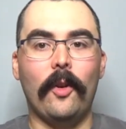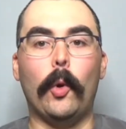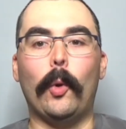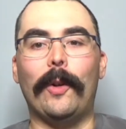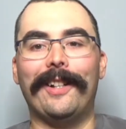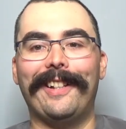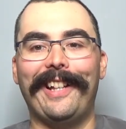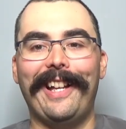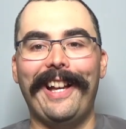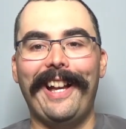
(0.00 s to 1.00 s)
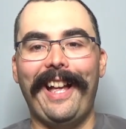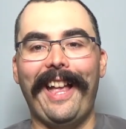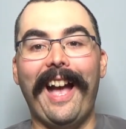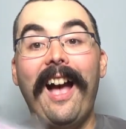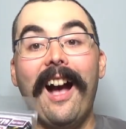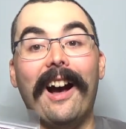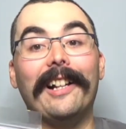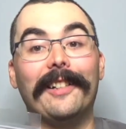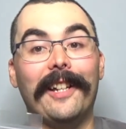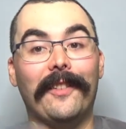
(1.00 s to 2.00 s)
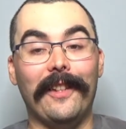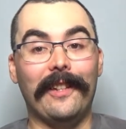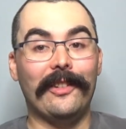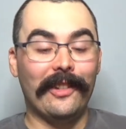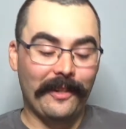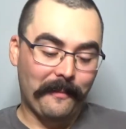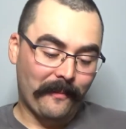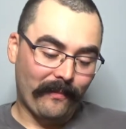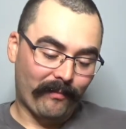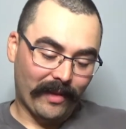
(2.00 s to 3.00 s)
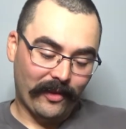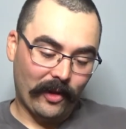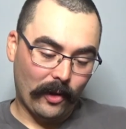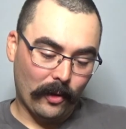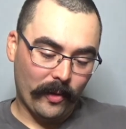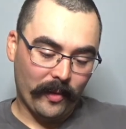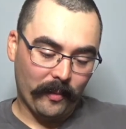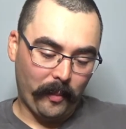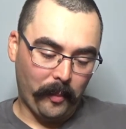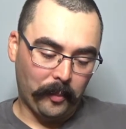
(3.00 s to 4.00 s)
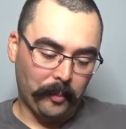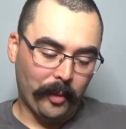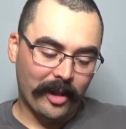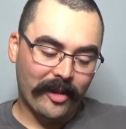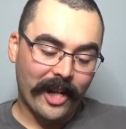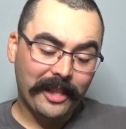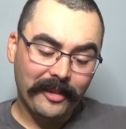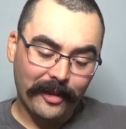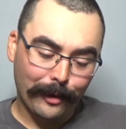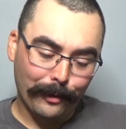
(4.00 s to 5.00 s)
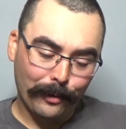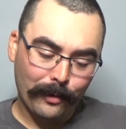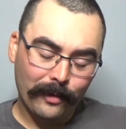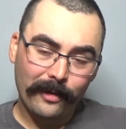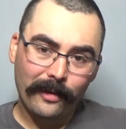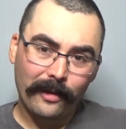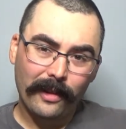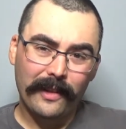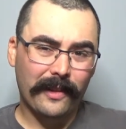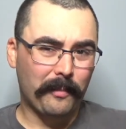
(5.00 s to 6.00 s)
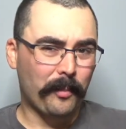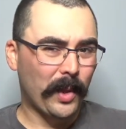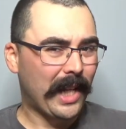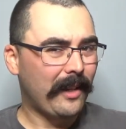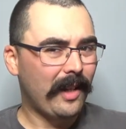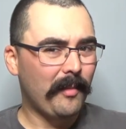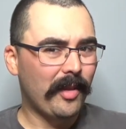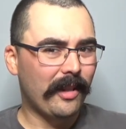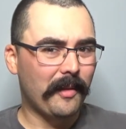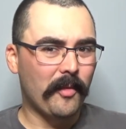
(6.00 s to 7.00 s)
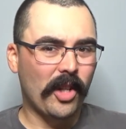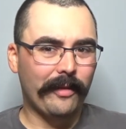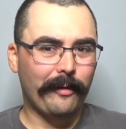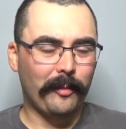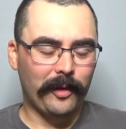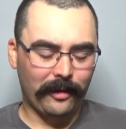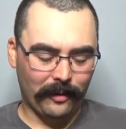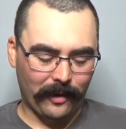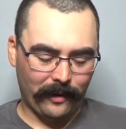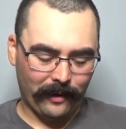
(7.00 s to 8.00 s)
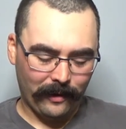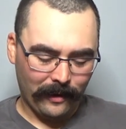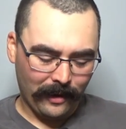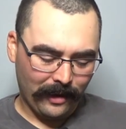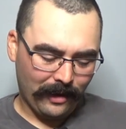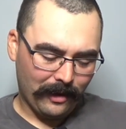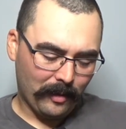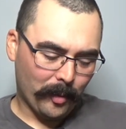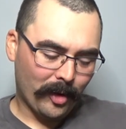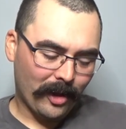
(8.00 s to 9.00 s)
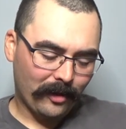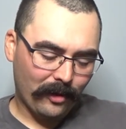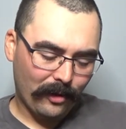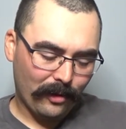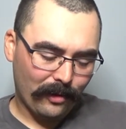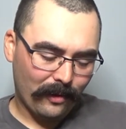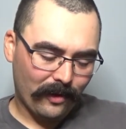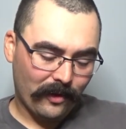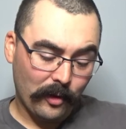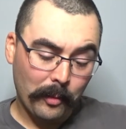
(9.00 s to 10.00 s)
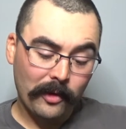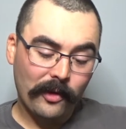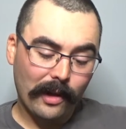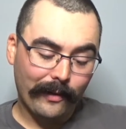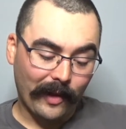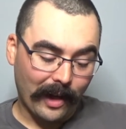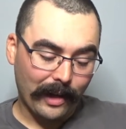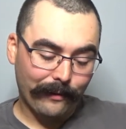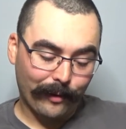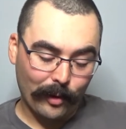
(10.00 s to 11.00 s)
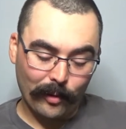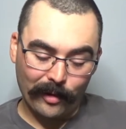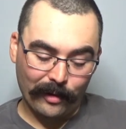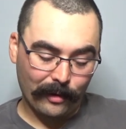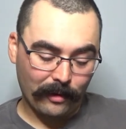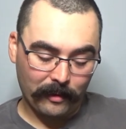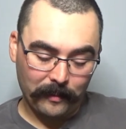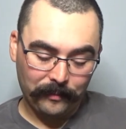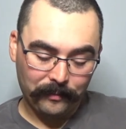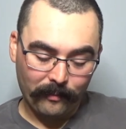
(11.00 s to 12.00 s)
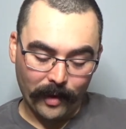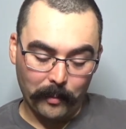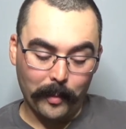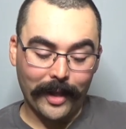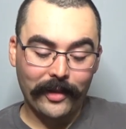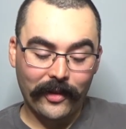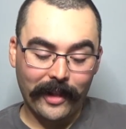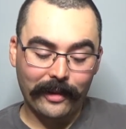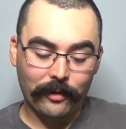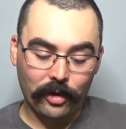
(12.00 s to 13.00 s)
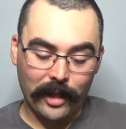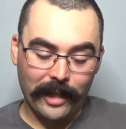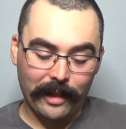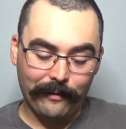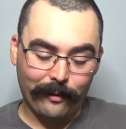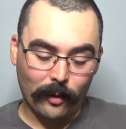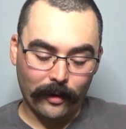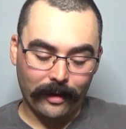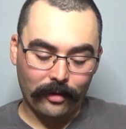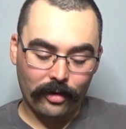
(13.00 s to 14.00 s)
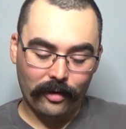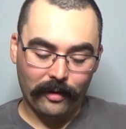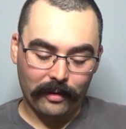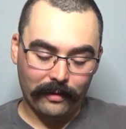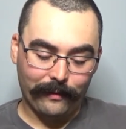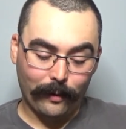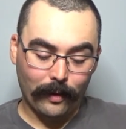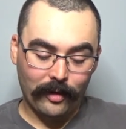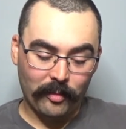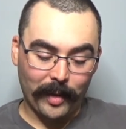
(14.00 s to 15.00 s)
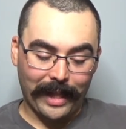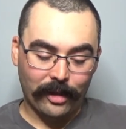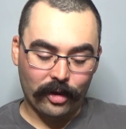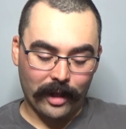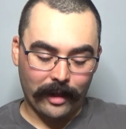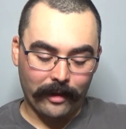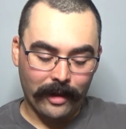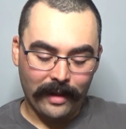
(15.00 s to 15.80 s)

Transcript: Ooh, I like these. So Producto is a brand name that I'm not familiar with. Producto Super Soft High Floater Buzztail Shad 4-inch black shad,